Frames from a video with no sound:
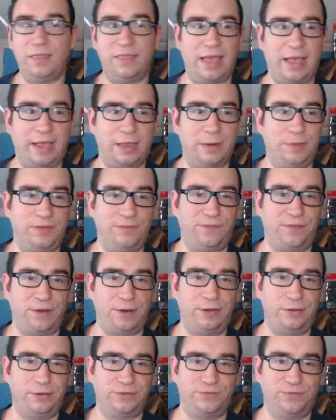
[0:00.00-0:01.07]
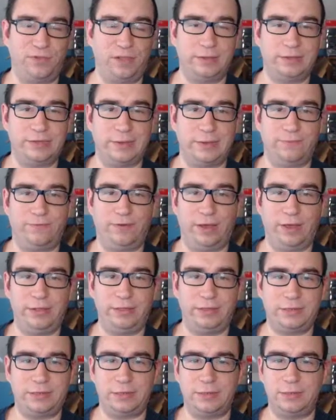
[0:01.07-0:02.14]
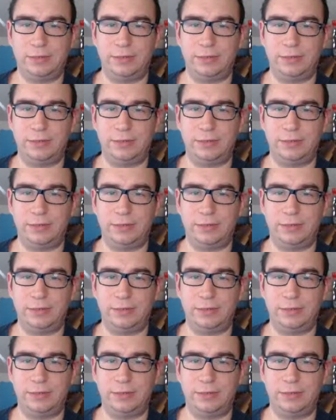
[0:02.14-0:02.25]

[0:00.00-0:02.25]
That can be very useful on some fights,